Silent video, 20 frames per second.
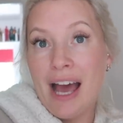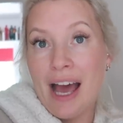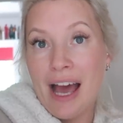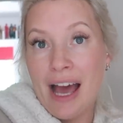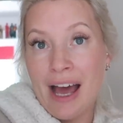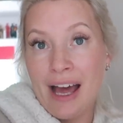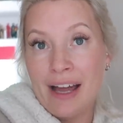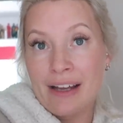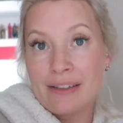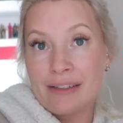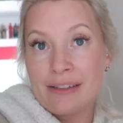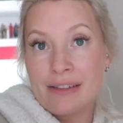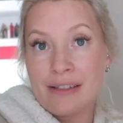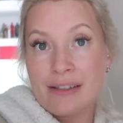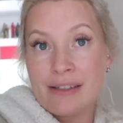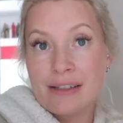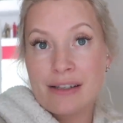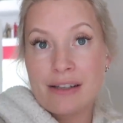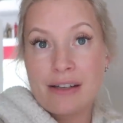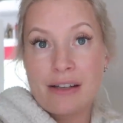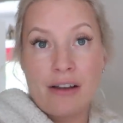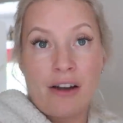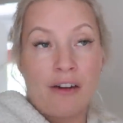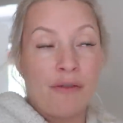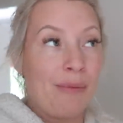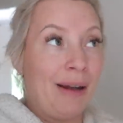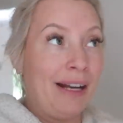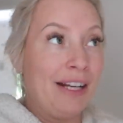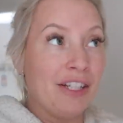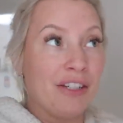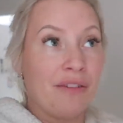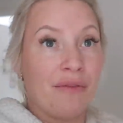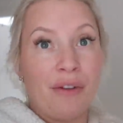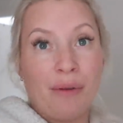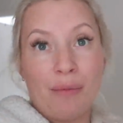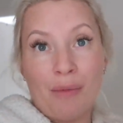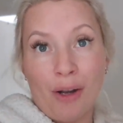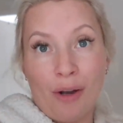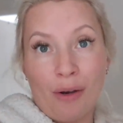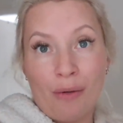and I've managed to
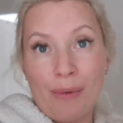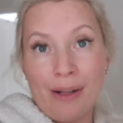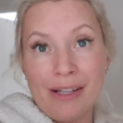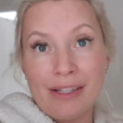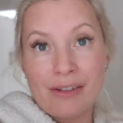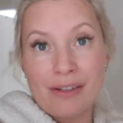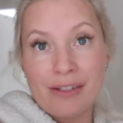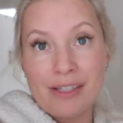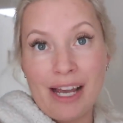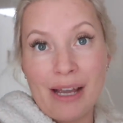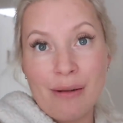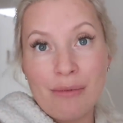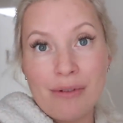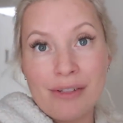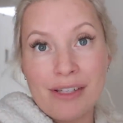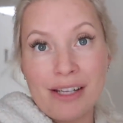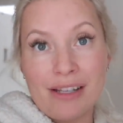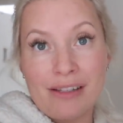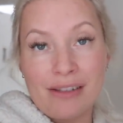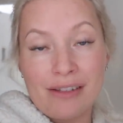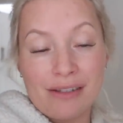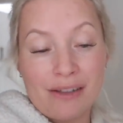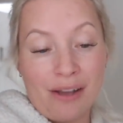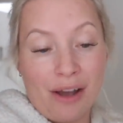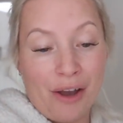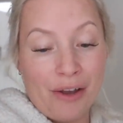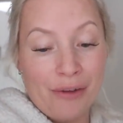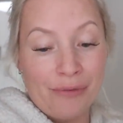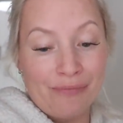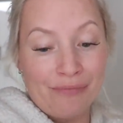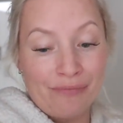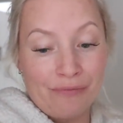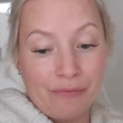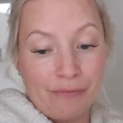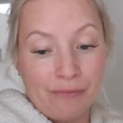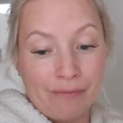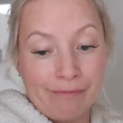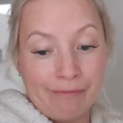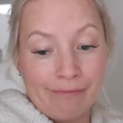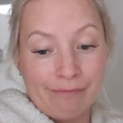fit my old bedside tables in. So,
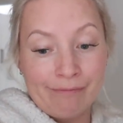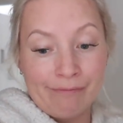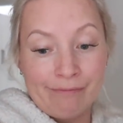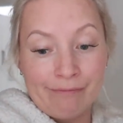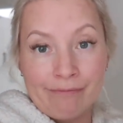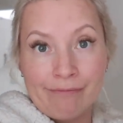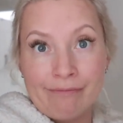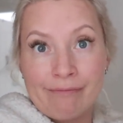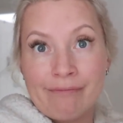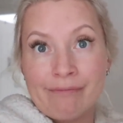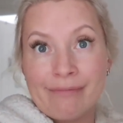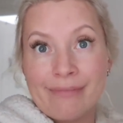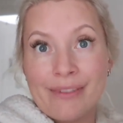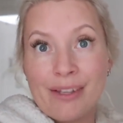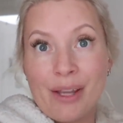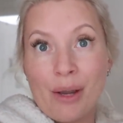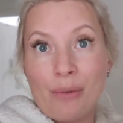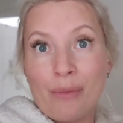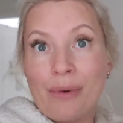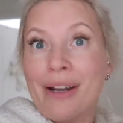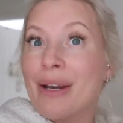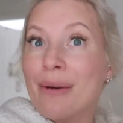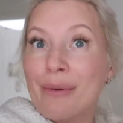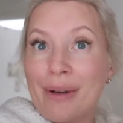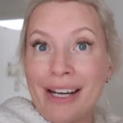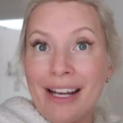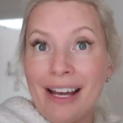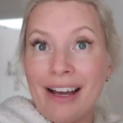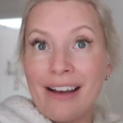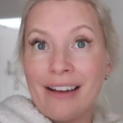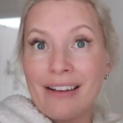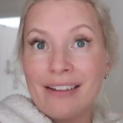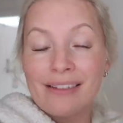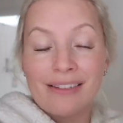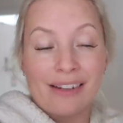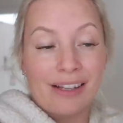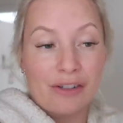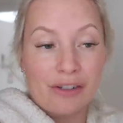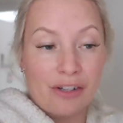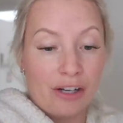winner, winner.
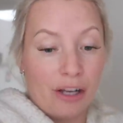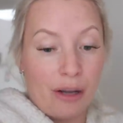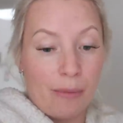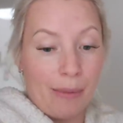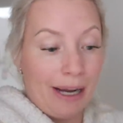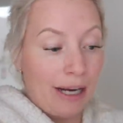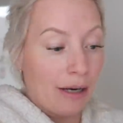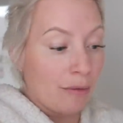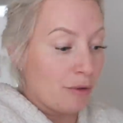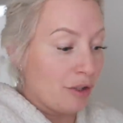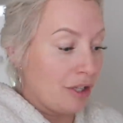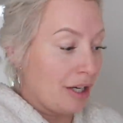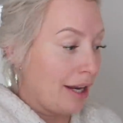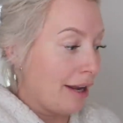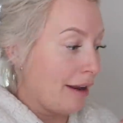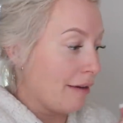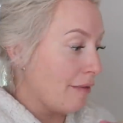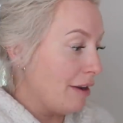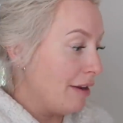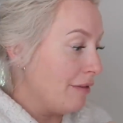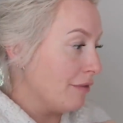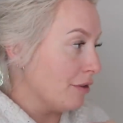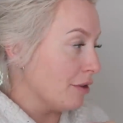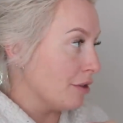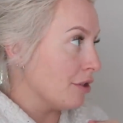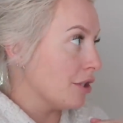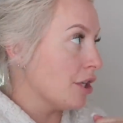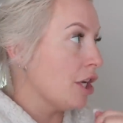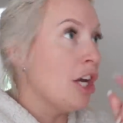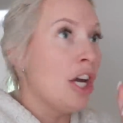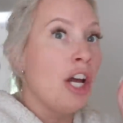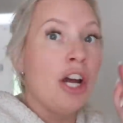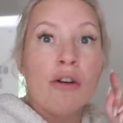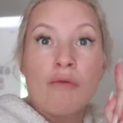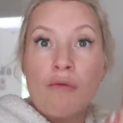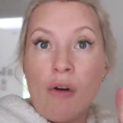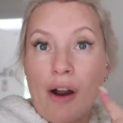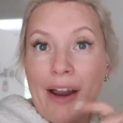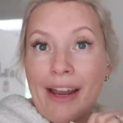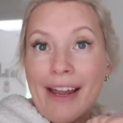They're just going to go back. I'm just going to get a refund.
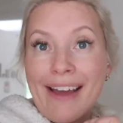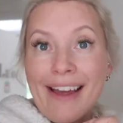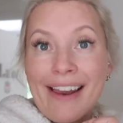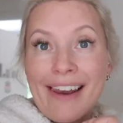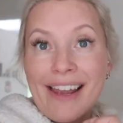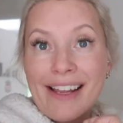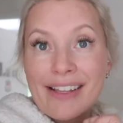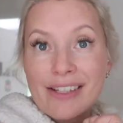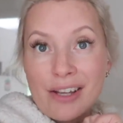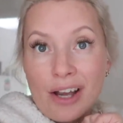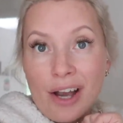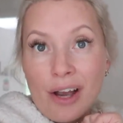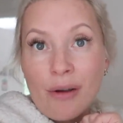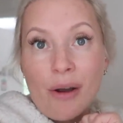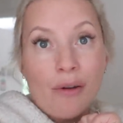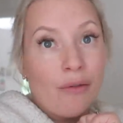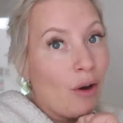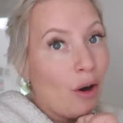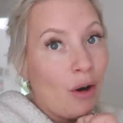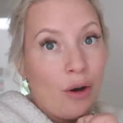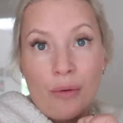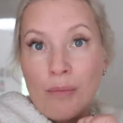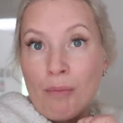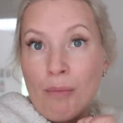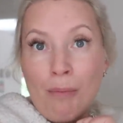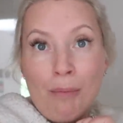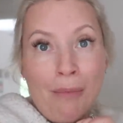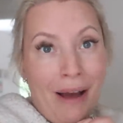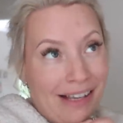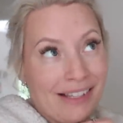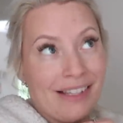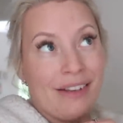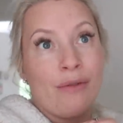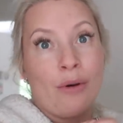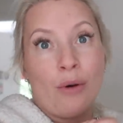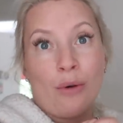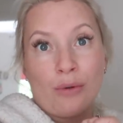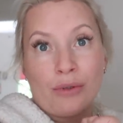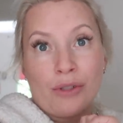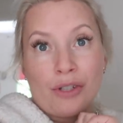Right, let's go. I've got a massive
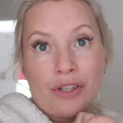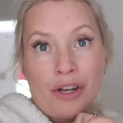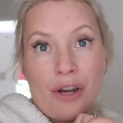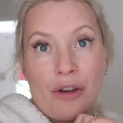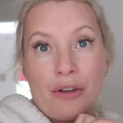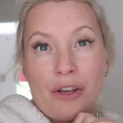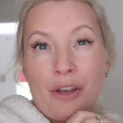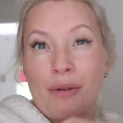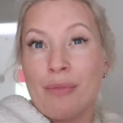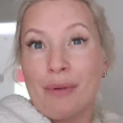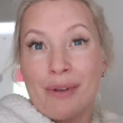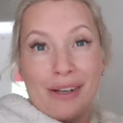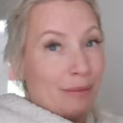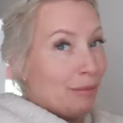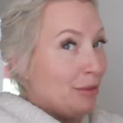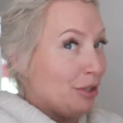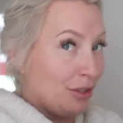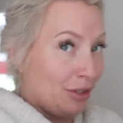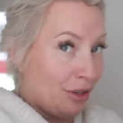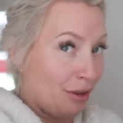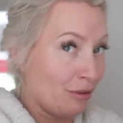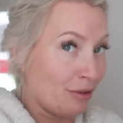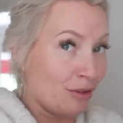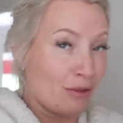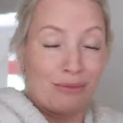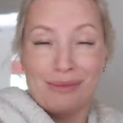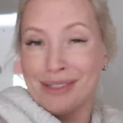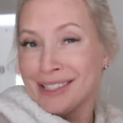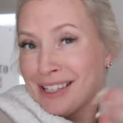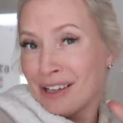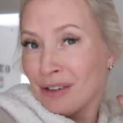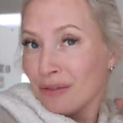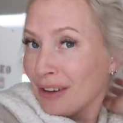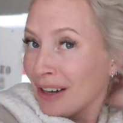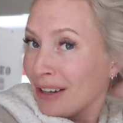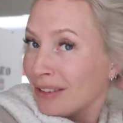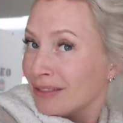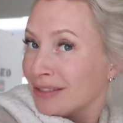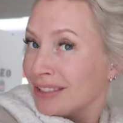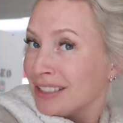haul to show you, but let me just go and sort myself
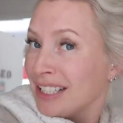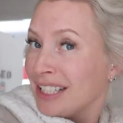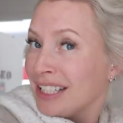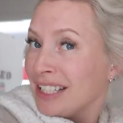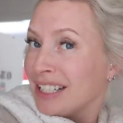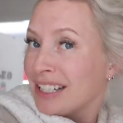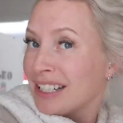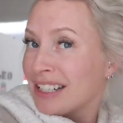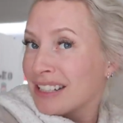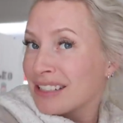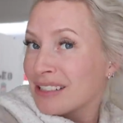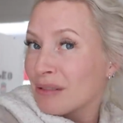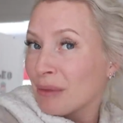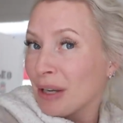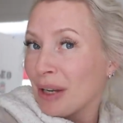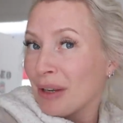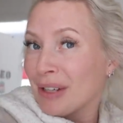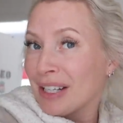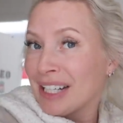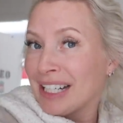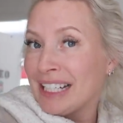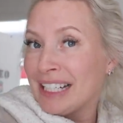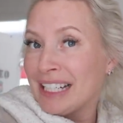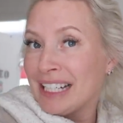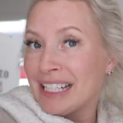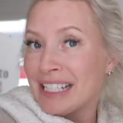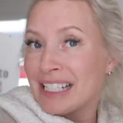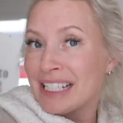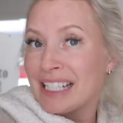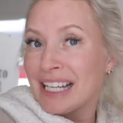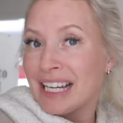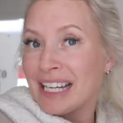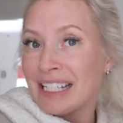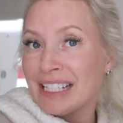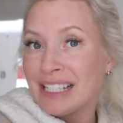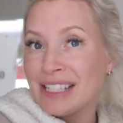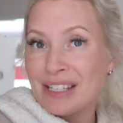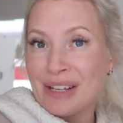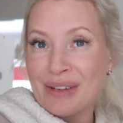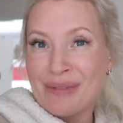out because I'm going cleaning today.
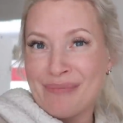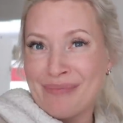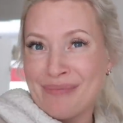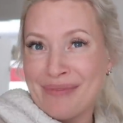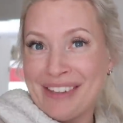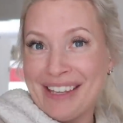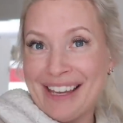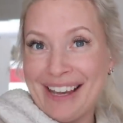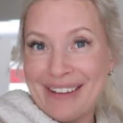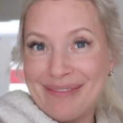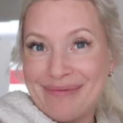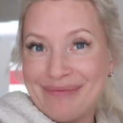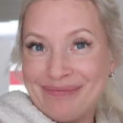So, yeah.